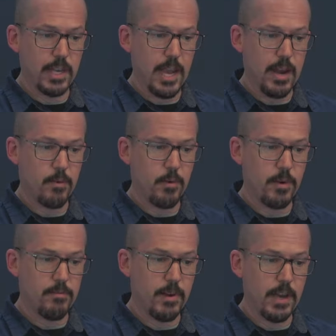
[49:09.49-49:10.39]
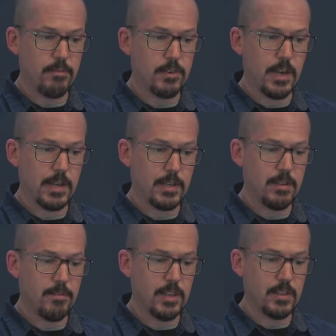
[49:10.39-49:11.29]
category five dot t
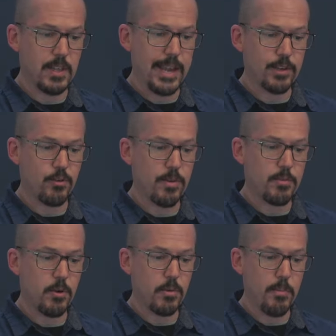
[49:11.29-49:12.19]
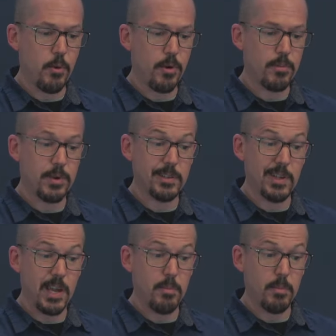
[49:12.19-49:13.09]
v slash crypto report, because
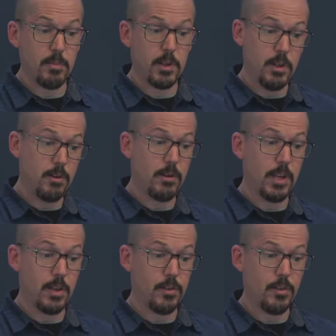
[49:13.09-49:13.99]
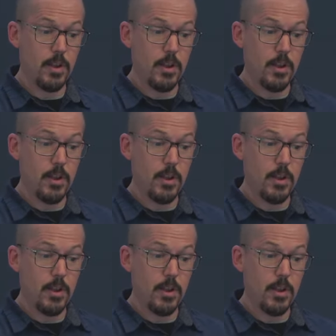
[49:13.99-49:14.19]
I'm curious